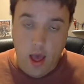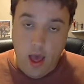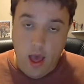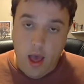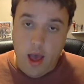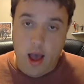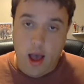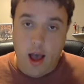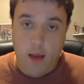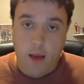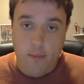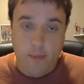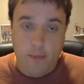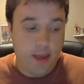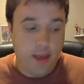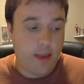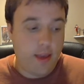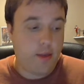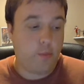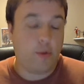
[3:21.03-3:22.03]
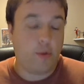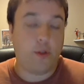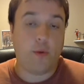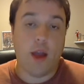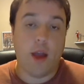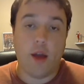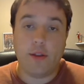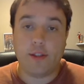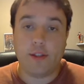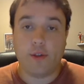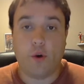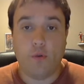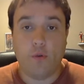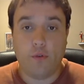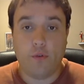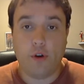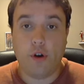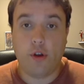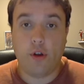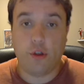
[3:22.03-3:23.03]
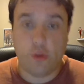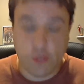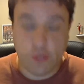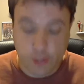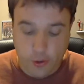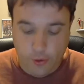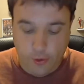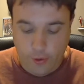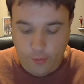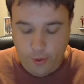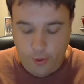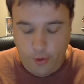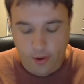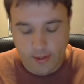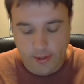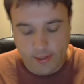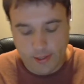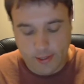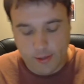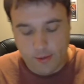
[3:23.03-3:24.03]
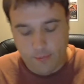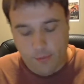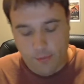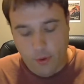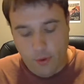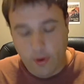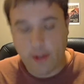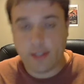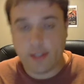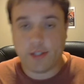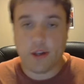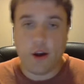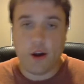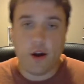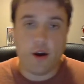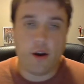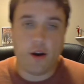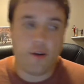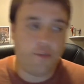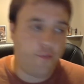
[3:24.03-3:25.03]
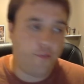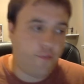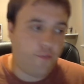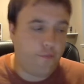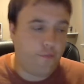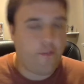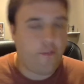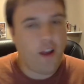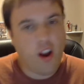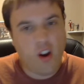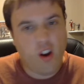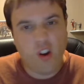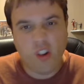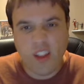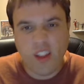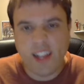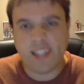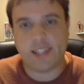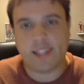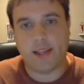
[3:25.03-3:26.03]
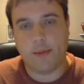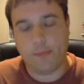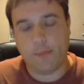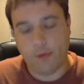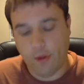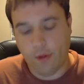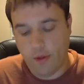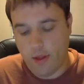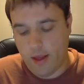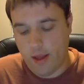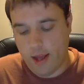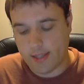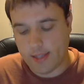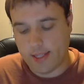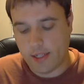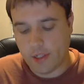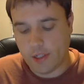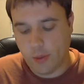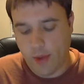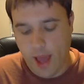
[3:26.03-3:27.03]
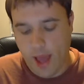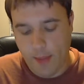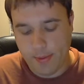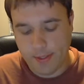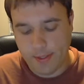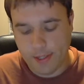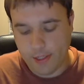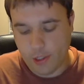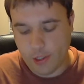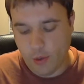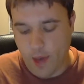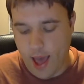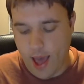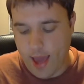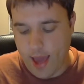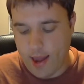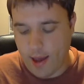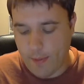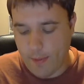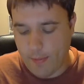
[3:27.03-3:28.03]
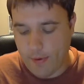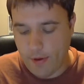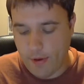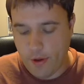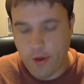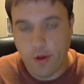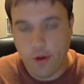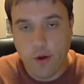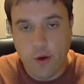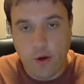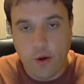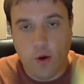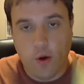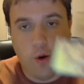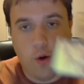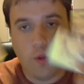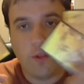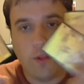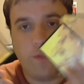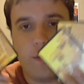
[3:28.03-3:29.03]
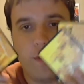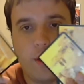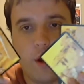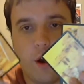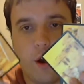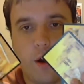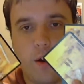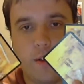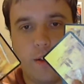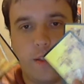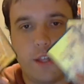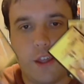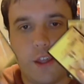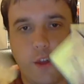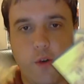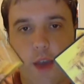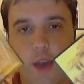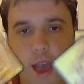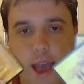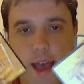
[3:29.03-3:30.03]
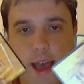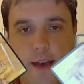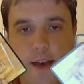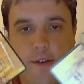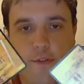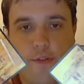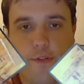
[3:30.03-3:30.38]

When the round is over, you score the points. Points are fairly simple. Essentially what happens is you add up all of the cards that you have,